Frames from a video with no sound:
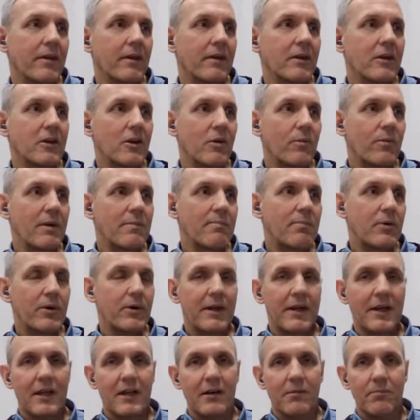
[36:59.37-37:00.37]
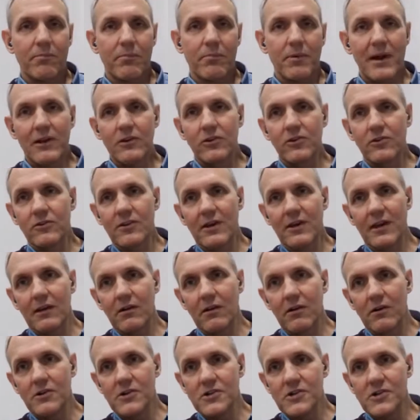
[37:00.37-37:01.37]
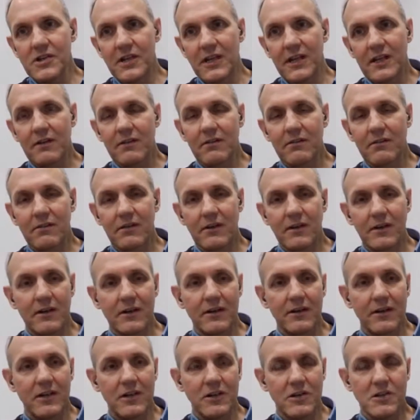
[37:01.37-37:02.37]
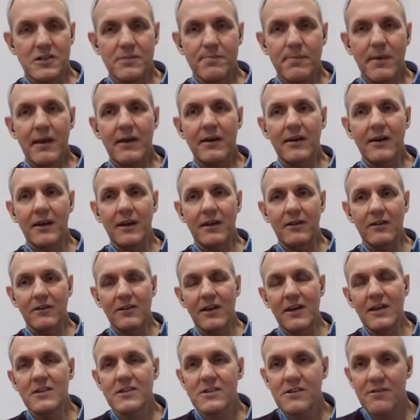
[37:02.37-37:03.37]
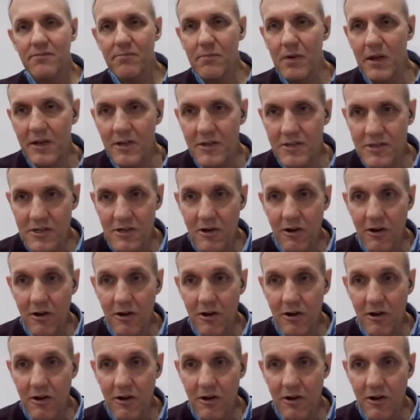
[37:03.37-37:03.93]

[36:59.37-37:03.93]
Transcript: we're putting in brand new technology, spending tens of millions of